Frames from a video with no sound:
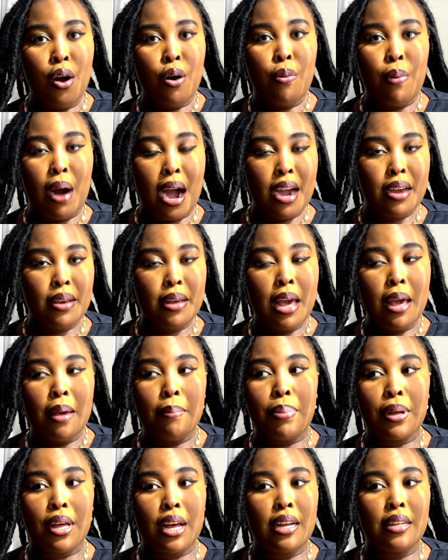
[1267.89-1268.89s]
Why?
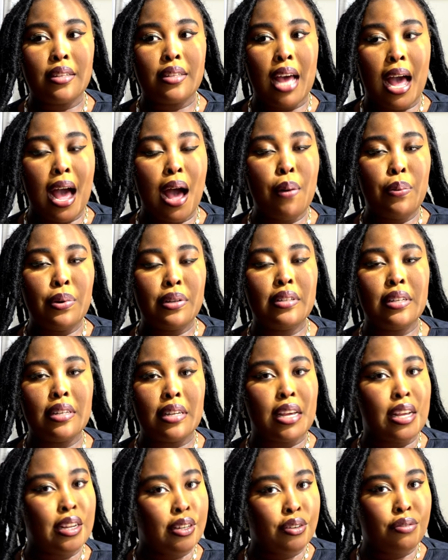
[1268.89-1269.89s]
Because I
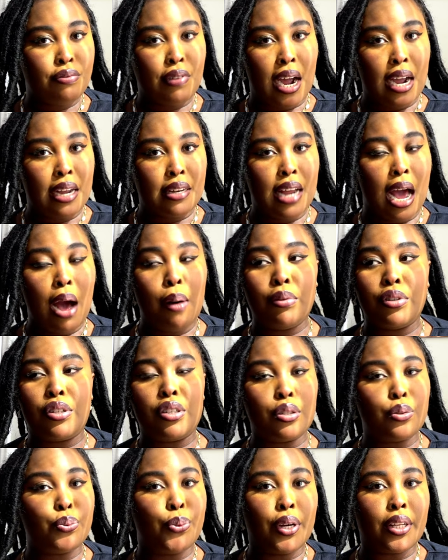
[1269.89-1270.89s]
wasn't eating right. I was
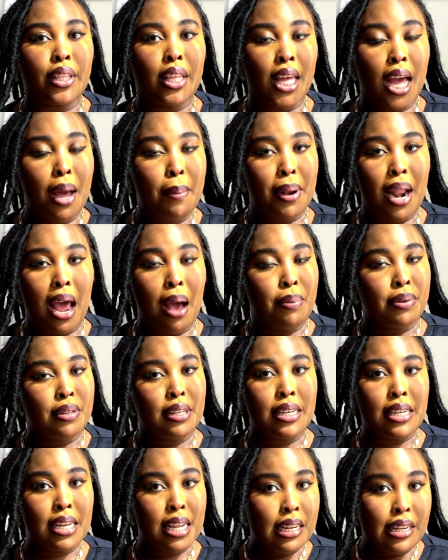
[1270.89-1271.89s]
just working out, but I
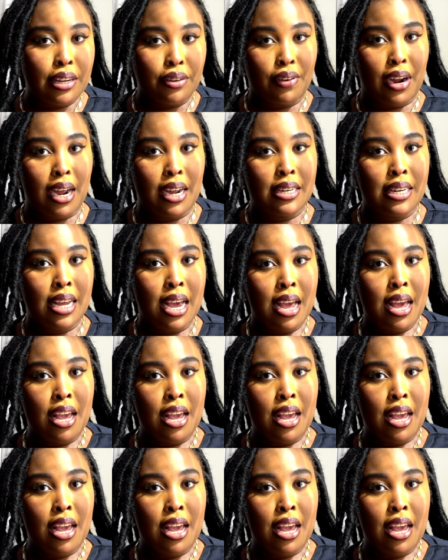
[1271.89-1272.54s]
wasn't eating right.